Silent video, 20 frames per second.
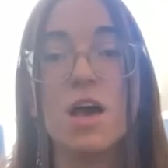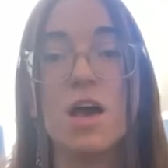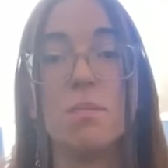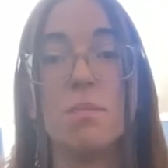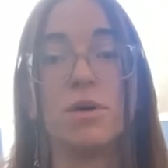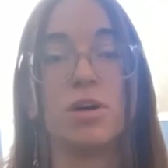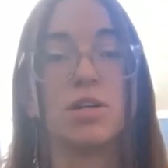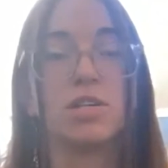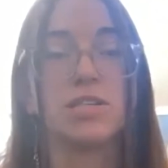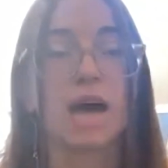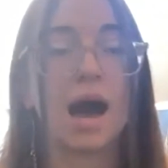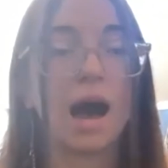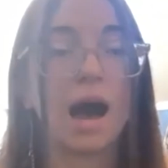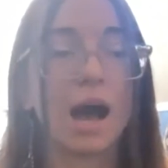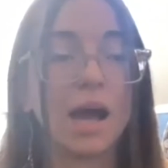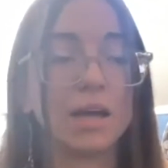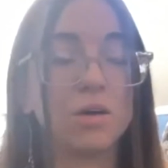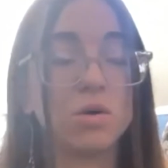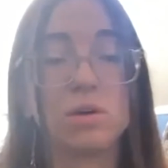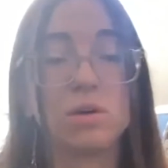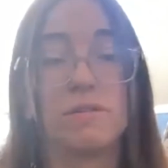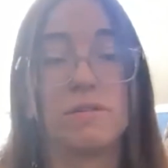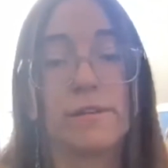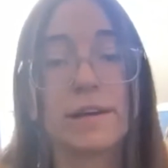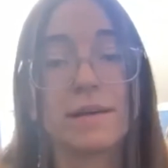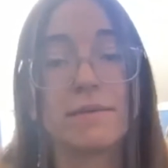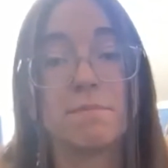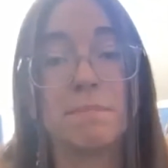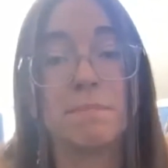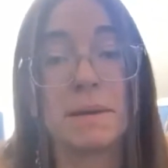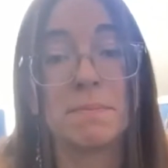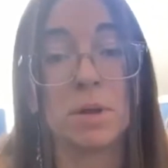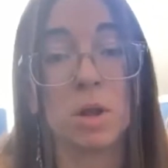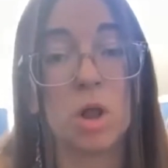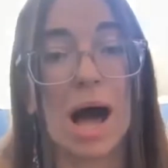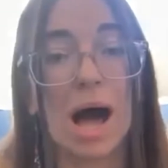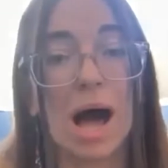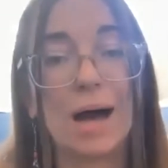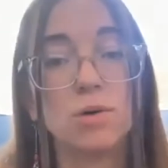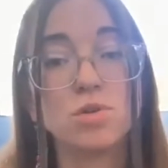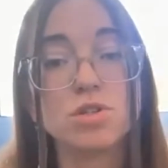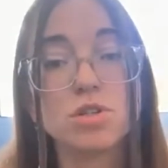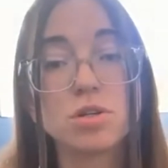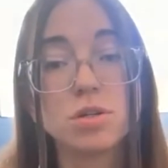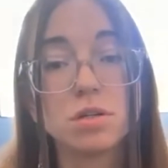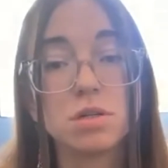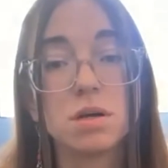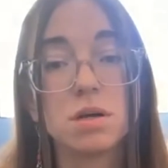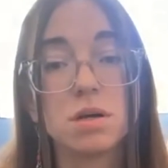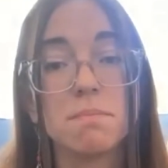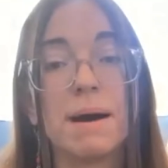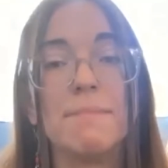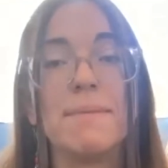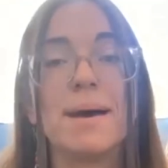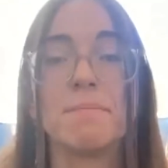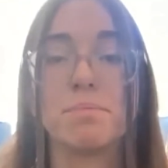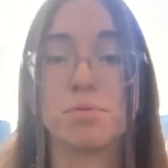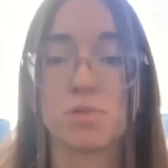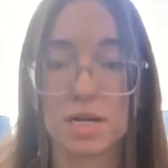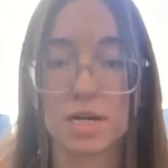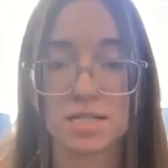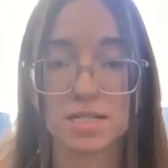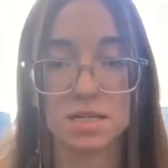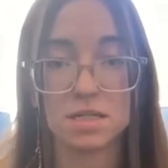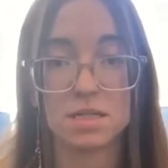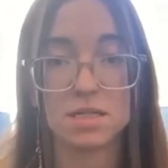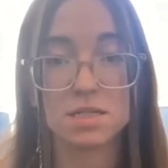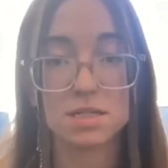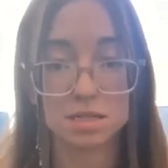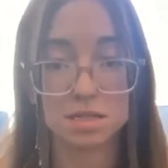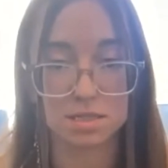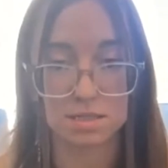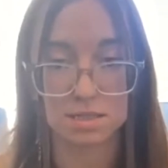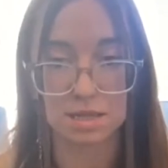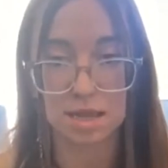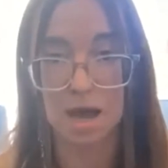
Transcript: because I go and freak people out by my presence. This is